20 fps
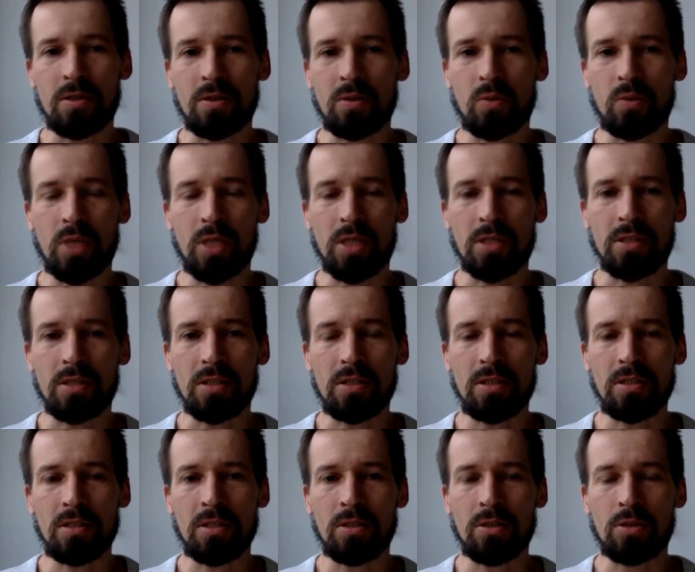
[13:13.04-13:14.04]
we can
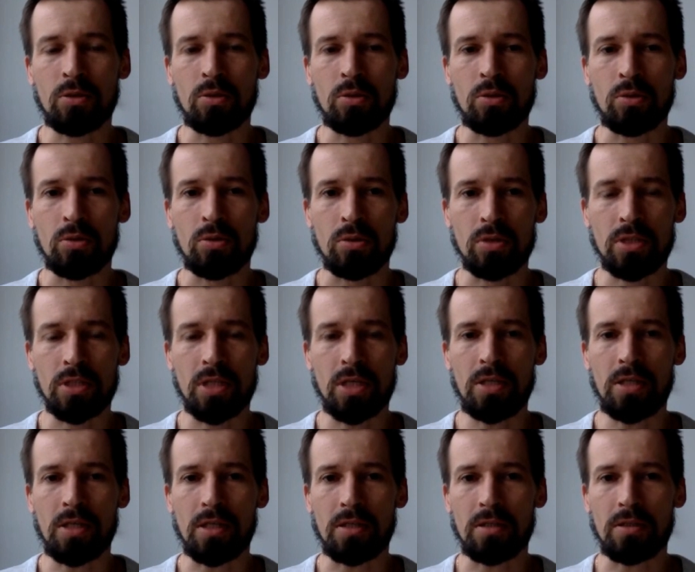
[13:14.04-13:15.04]
easy to say
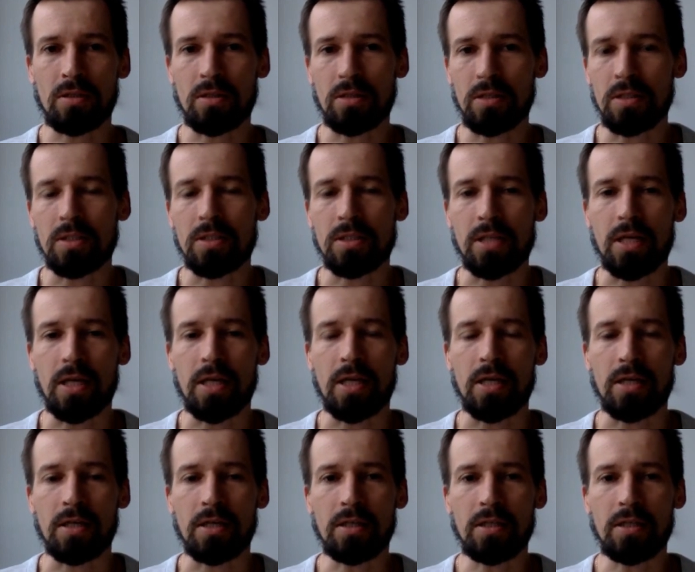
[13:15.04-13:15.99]
that it is an